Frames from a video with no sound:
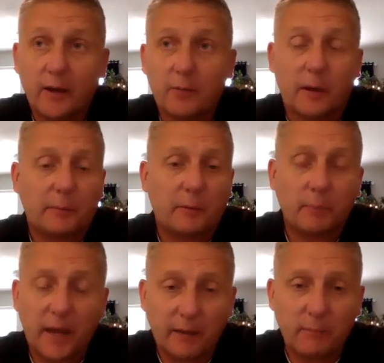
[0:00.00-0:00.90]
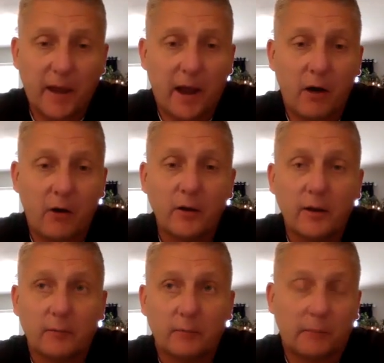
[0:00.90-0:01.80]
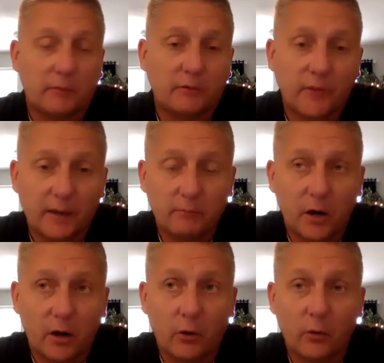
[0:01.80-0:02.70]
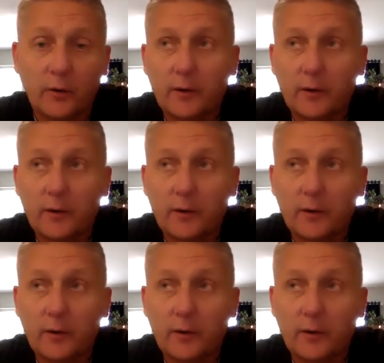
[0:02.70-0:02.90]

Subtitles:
Might be PayPal, might be Venmo,